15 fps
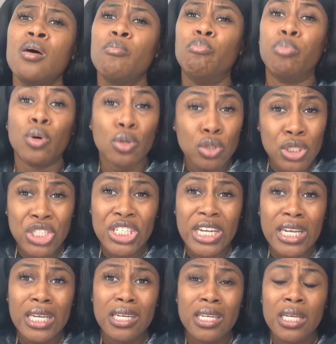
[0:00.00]

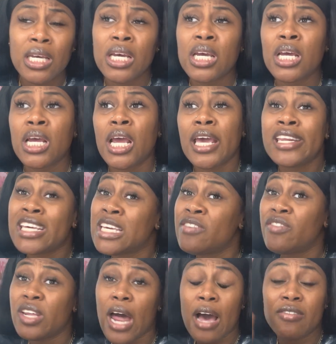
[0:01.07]
bullshit, and
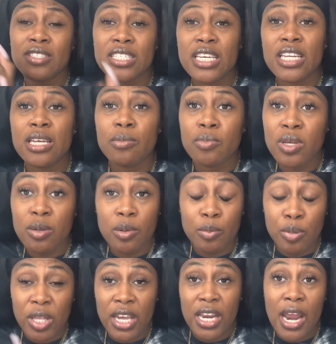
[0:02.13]
even I've seen it being
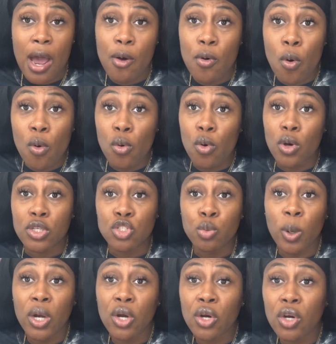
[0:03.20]
played out on
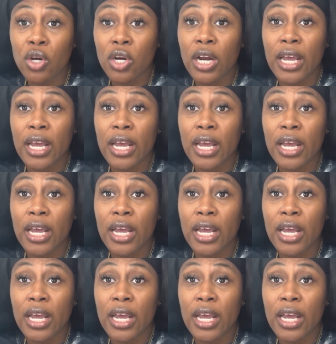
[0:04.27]
Twitter